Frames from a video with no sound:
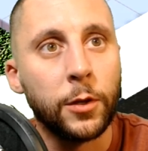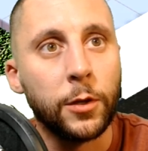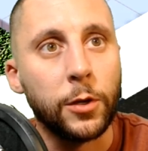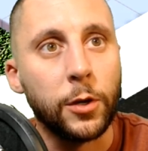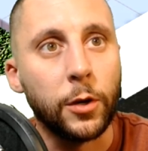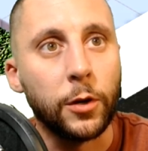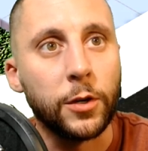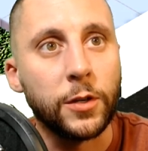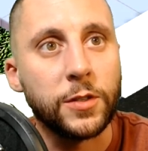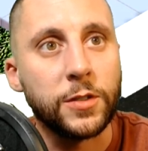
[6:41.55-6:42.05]

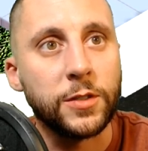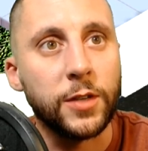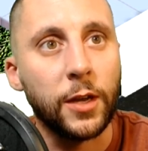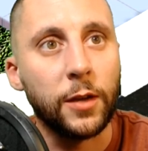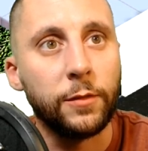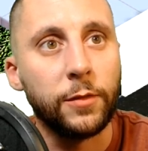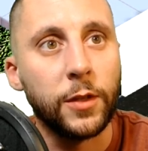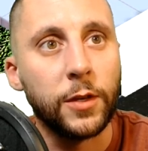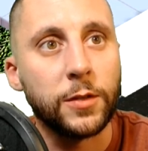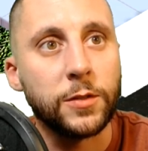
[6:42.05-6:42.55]
You're going to
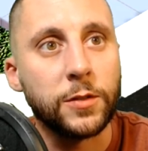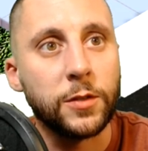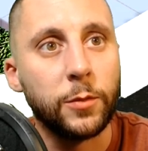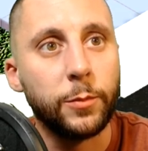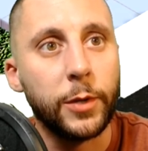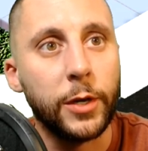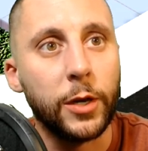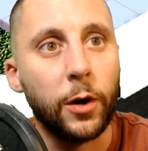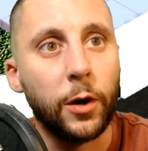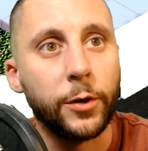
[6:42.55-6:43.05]
save this to
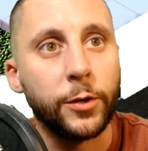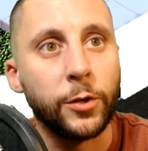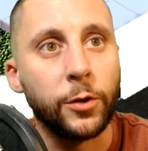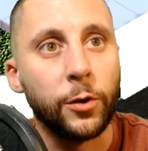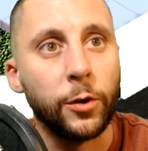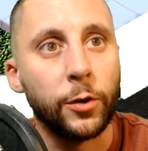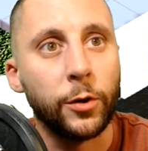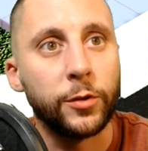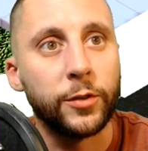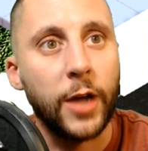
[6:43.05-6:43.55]
be on
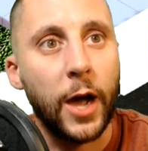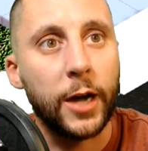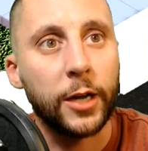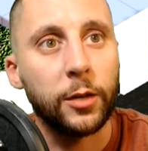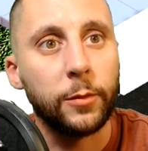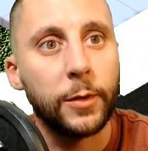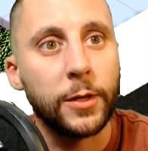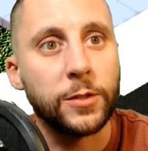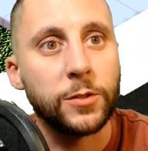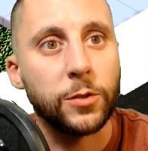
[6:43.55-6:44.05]
your
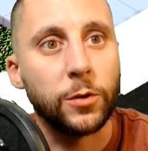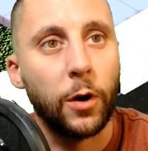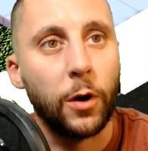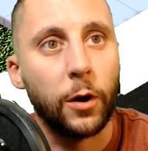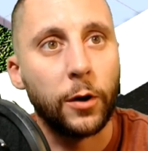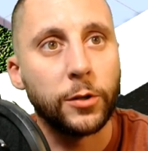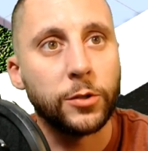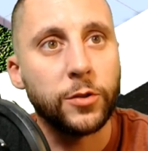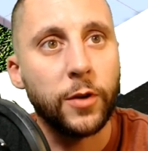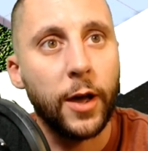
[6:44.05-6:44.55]
documents or
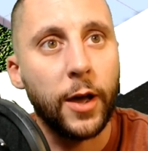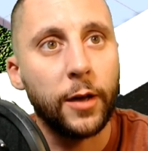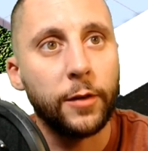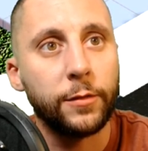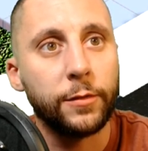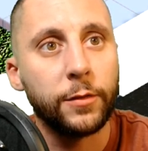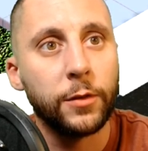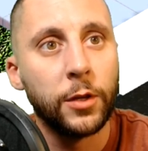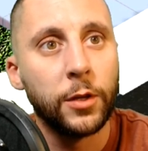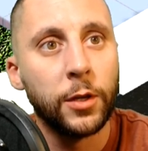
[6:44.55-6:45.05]
R
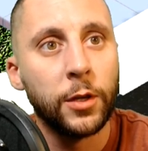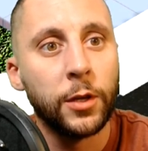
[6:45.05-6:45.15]
drive,